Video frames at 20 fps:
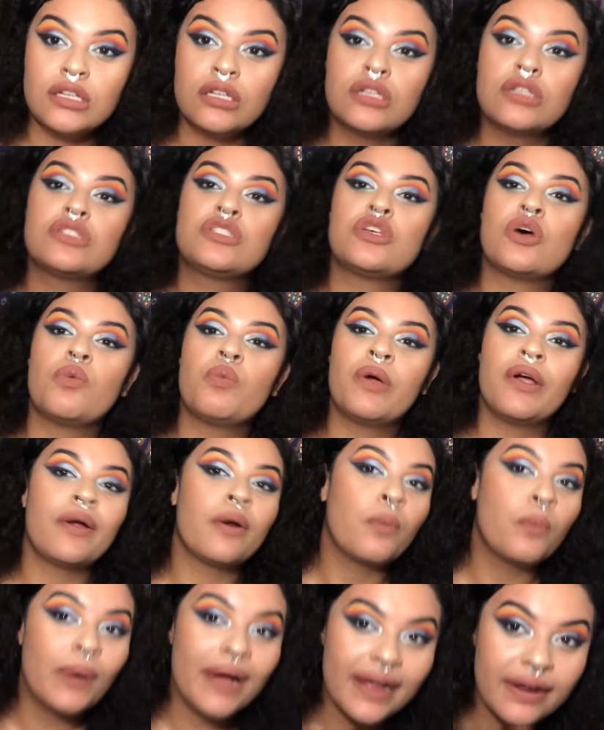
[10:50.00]
so we're
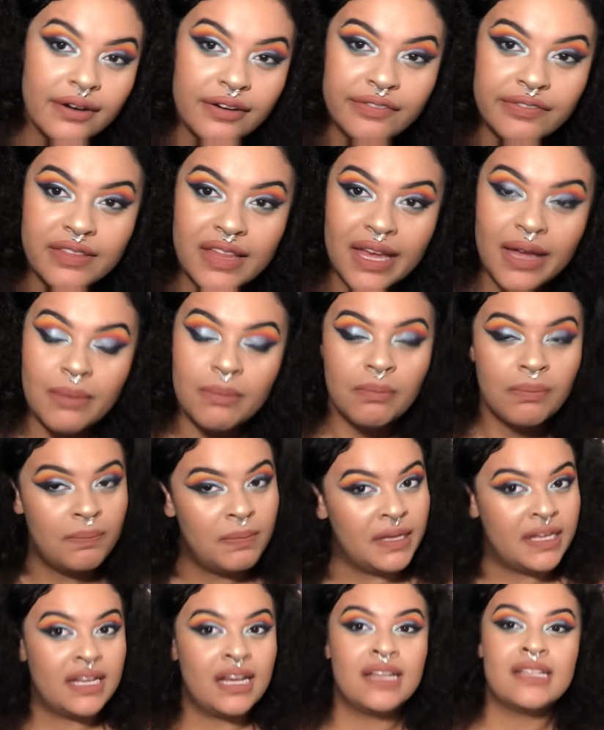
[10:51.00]
aware of them
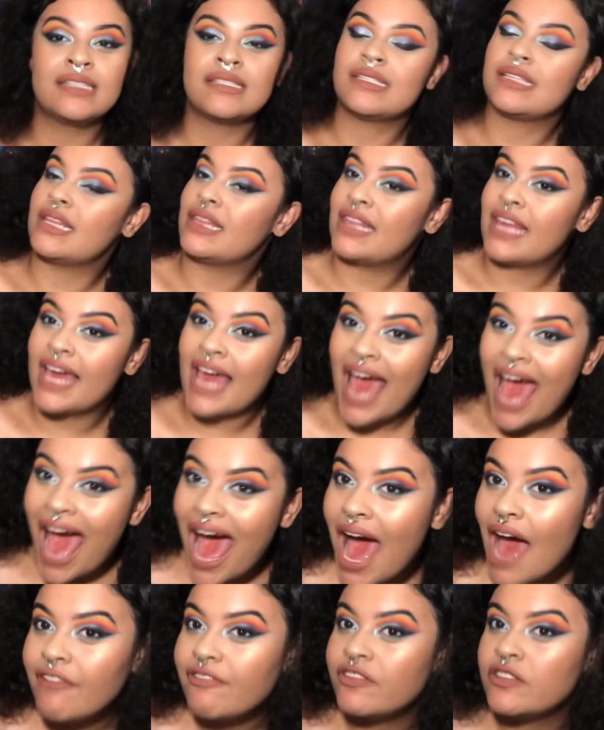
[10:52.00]
because they
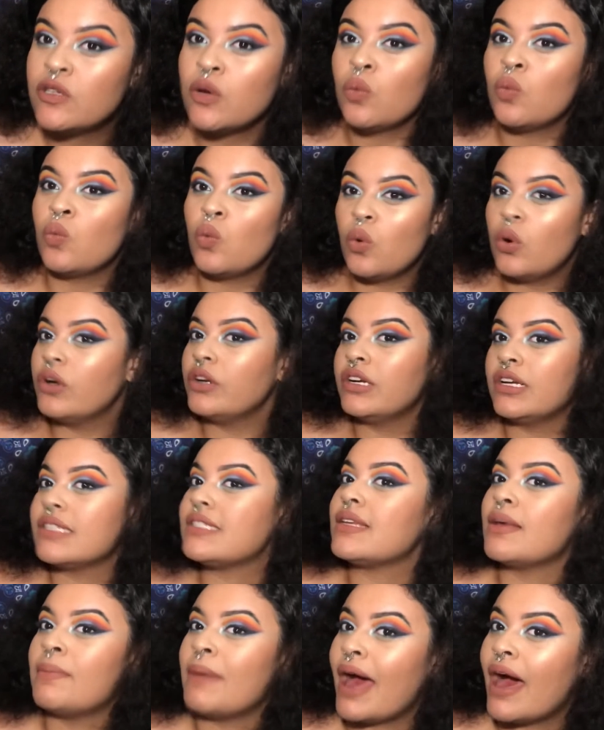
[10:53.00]
have to warn
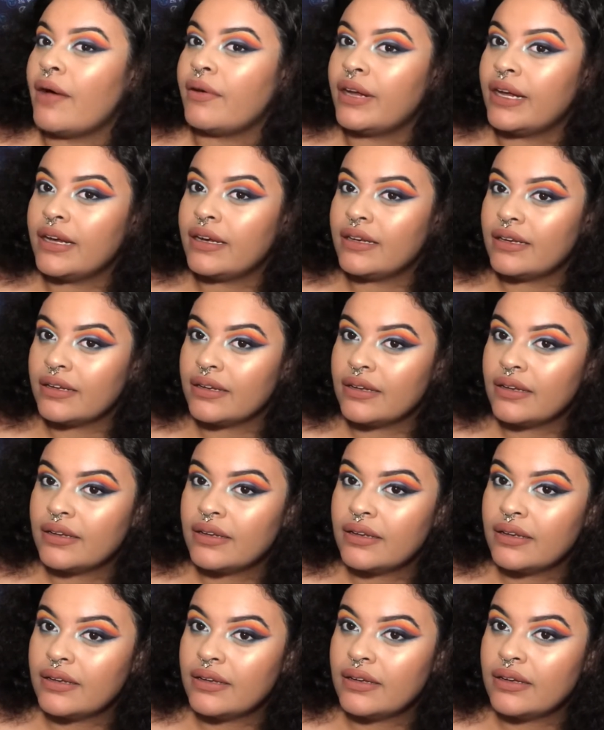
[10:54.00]
us about it.
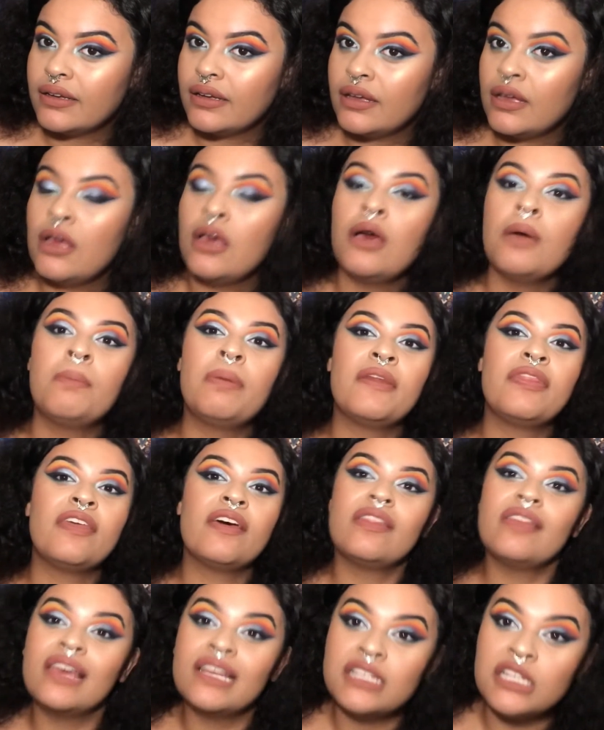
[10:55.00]
But
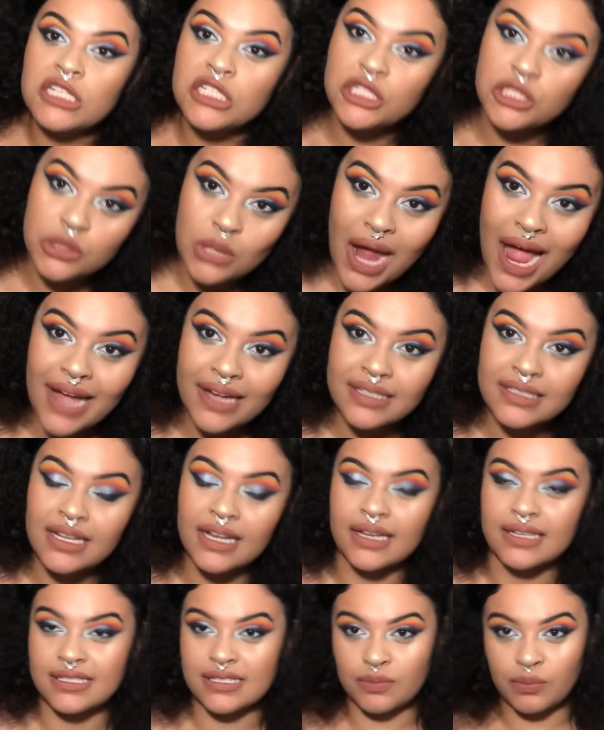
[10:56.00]
then they distract
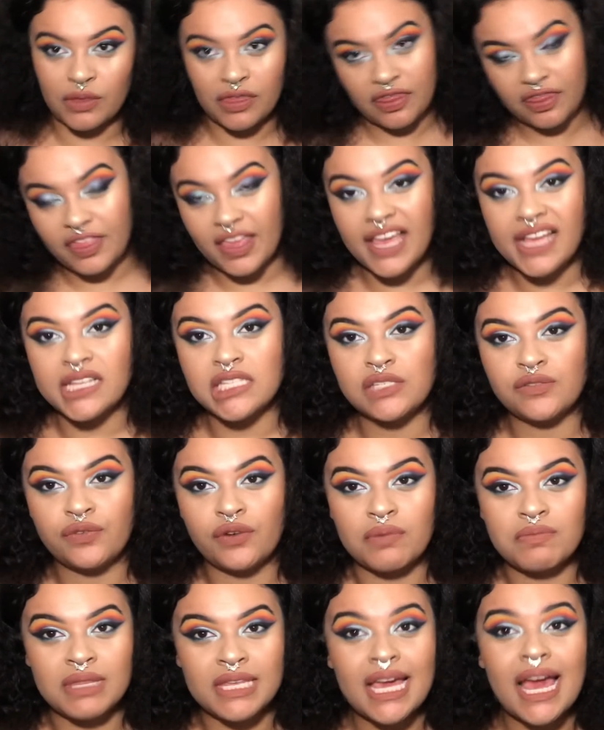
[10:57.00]
us with things
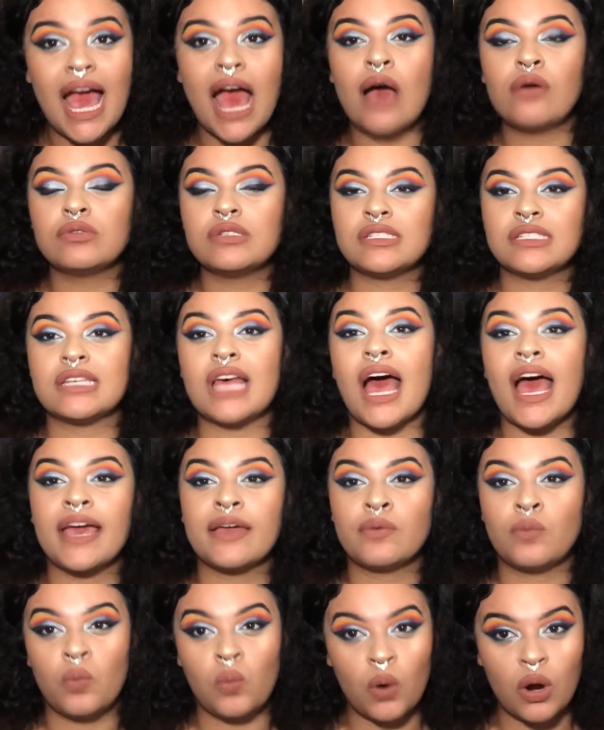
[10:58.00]
from the
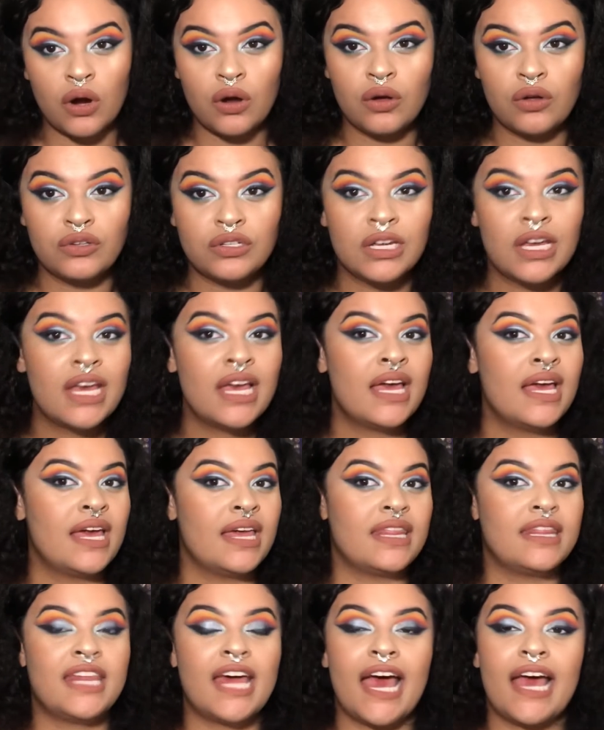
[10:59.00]
outside world
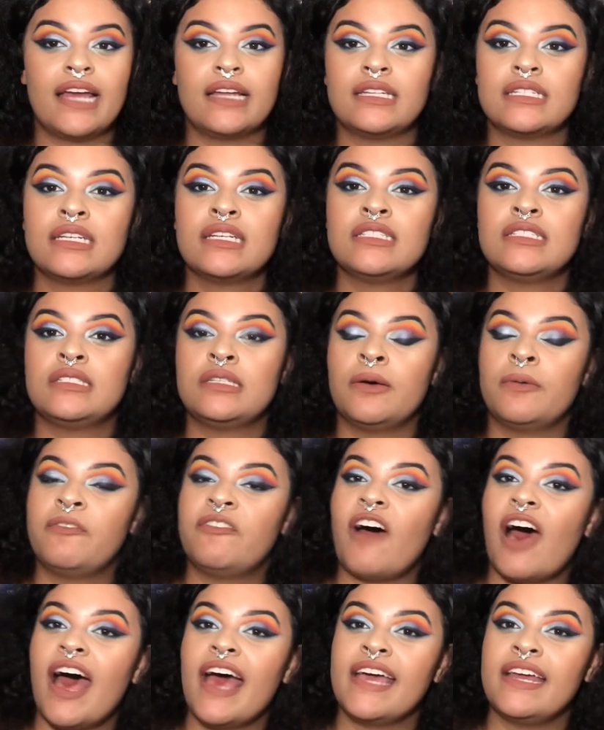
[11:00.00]
that
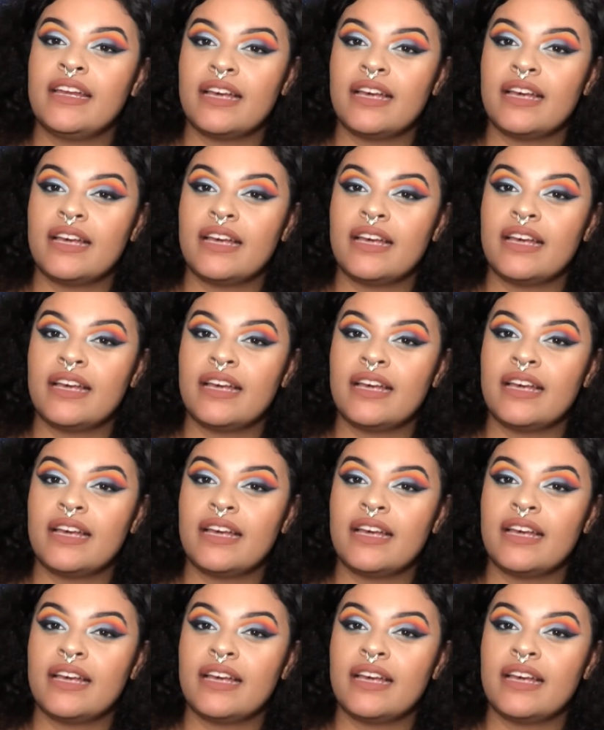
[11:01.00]
divide